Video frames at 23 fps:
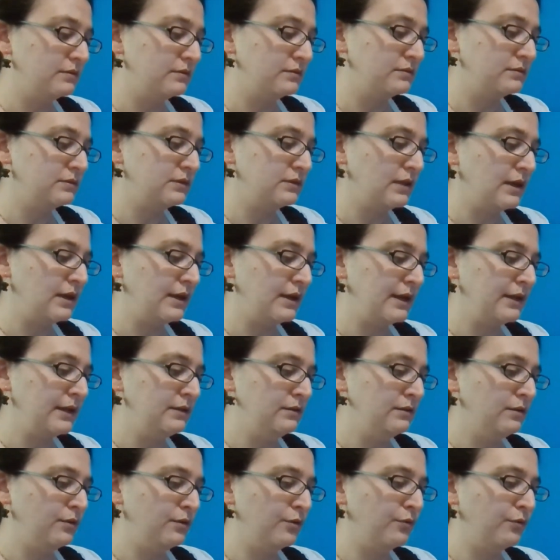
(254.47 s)
line
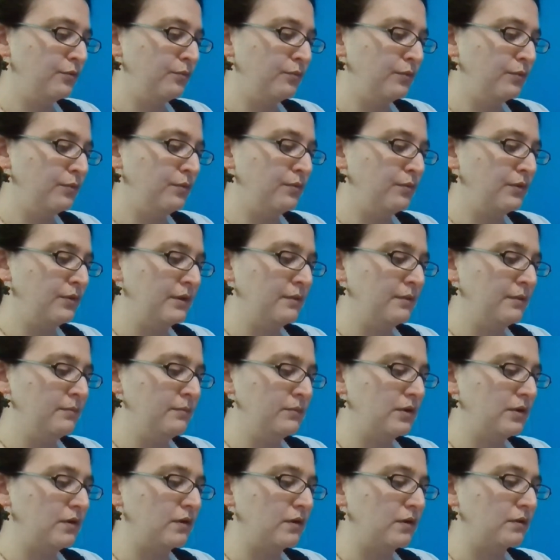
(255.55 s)
through them
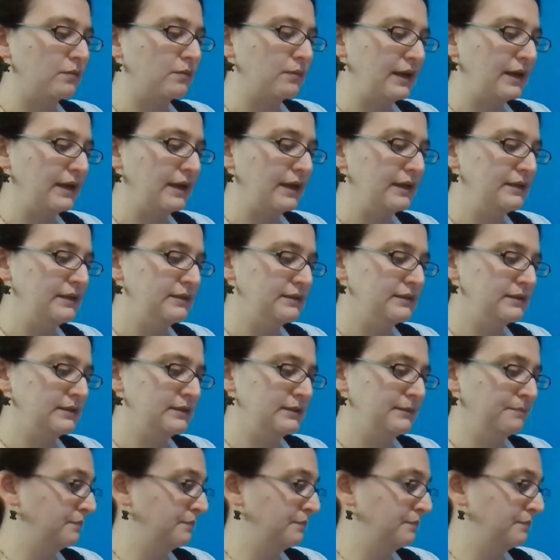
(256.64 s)
long ways.